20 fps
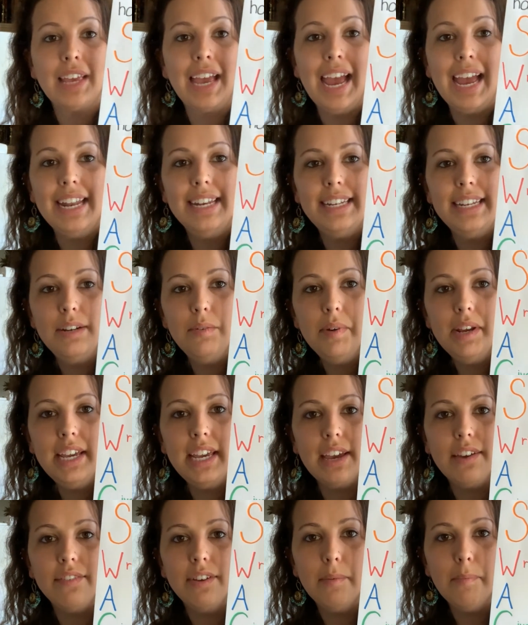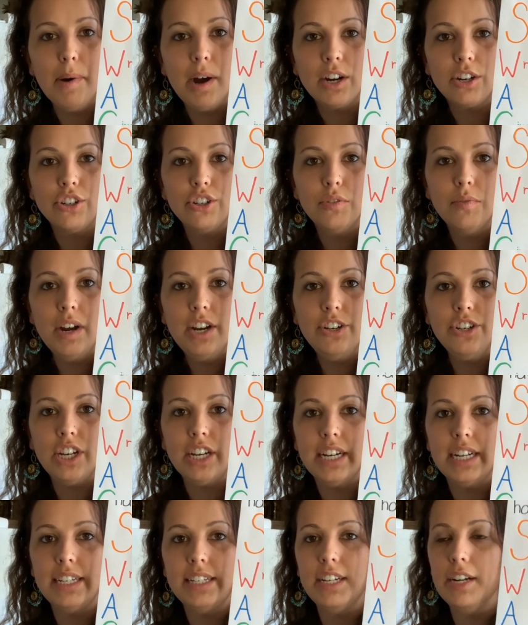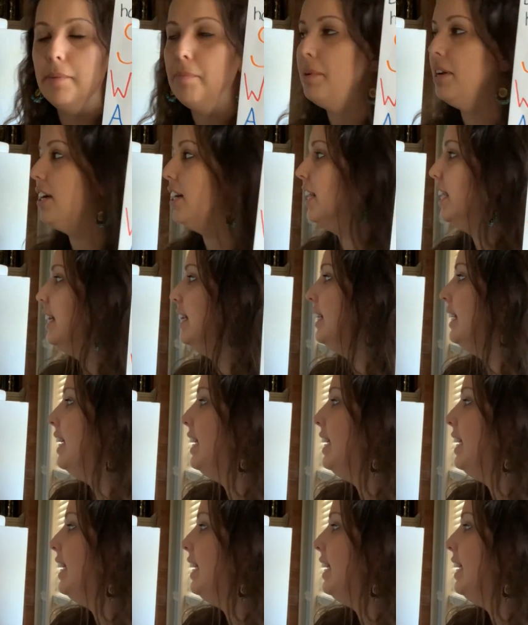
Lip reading: And did we give it punctuation? Is there a period at the